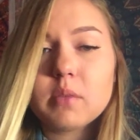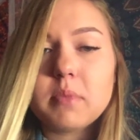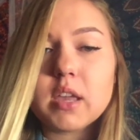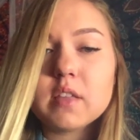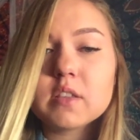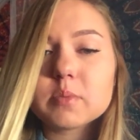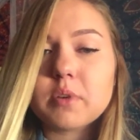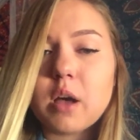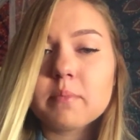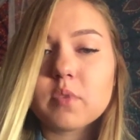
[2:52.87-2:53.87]
making this
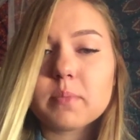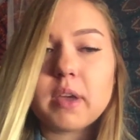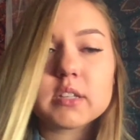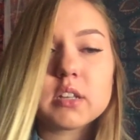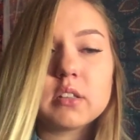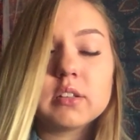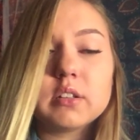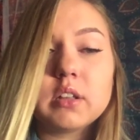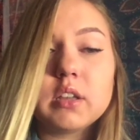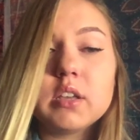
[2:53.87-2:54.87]
problem with
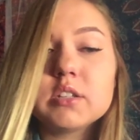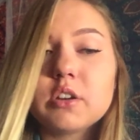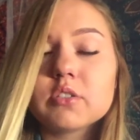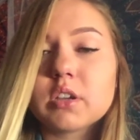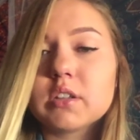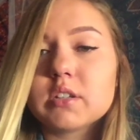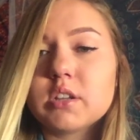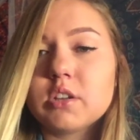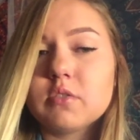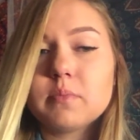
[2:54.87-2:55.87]
masculinity easier to
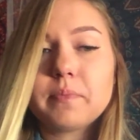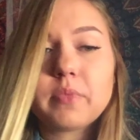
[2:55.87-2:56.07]
continue.